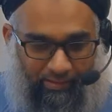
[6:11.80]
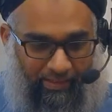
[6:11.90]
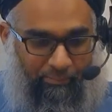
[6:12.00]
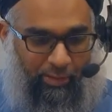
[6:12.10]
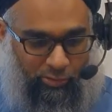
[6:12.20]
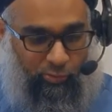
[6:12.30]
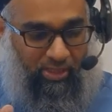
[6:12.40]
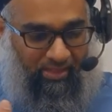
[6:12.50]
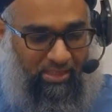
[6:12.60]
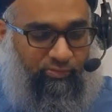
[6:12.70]
then make sure you
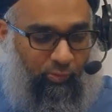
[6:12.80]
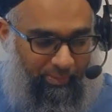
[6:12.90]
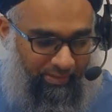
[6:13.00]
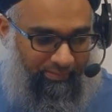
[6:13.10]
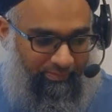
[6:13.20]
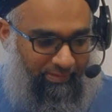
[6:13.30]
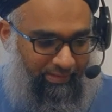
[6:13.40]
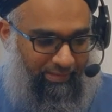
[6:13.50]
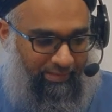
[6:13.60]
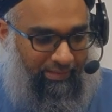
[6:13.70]
get this for me.
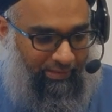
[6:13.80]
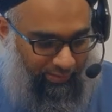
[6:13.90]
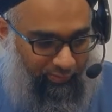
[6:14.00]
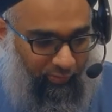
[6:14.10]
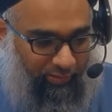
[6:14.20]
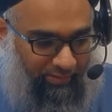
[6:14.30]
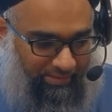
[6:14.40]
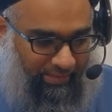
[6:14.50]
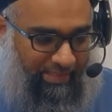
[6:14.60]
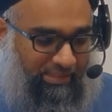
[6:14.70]
Are you following? It's
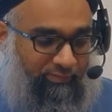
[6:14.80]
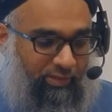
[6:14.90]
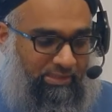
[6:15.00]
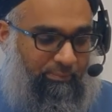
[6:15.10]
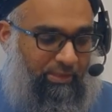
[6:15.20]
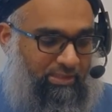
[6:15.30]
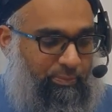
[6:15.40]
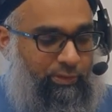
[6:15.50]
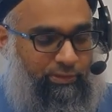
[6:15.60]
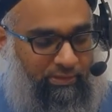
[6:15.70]
like, let's say, for example, there's a
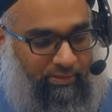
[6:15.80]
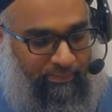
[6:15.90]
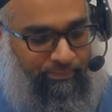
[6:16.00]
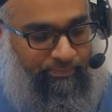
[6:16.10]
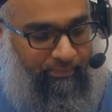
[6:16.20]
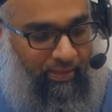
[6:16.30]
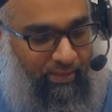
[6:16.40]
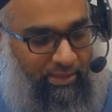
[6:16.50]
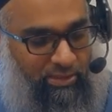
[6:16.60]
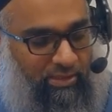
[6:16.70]
person,
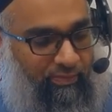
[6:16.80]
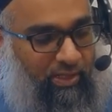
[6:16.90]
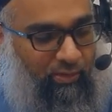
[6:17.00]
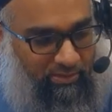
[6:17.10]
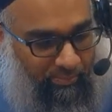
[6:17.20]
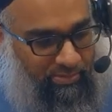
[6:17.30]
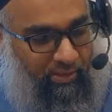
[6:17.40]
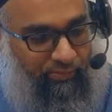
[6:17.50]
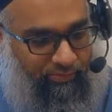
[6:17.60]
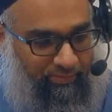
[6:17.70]
he's given out some
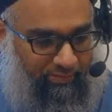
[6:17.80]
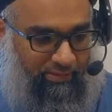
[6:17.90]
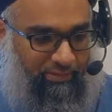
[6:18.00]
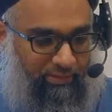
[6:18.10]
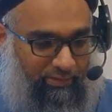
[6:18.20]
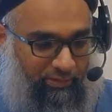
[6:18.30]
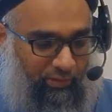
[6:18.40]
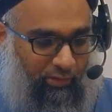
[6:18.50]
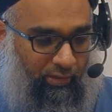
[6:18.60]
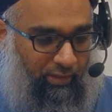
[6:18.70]
stuff.
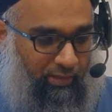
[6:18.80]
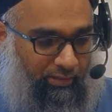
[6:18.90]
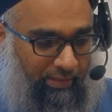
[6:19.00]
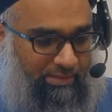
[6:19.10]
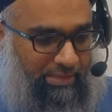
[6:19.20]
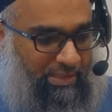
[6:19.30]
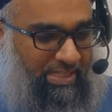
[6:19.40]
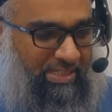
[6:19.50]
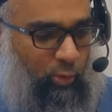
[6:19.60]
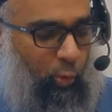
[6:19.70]
Yes, let's say
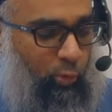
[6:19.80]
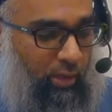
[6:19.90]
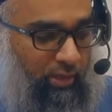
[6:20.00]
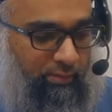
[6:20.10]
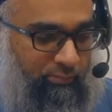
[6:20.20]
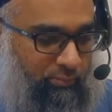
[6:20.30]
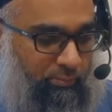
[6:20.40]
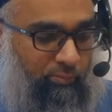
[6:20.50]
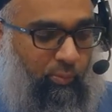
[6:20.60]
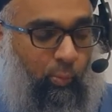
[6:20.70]
it's an old
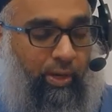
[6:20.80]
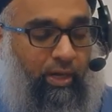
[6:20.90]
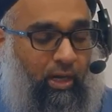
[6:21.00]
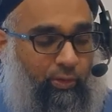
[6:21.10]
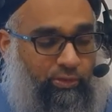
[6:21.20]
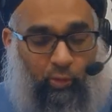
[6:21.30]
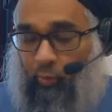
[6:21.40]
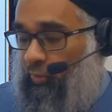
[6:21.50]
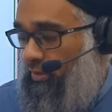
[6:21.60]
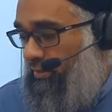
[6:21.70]
warehouse, or
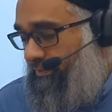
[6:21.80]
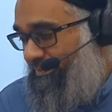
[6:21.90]
old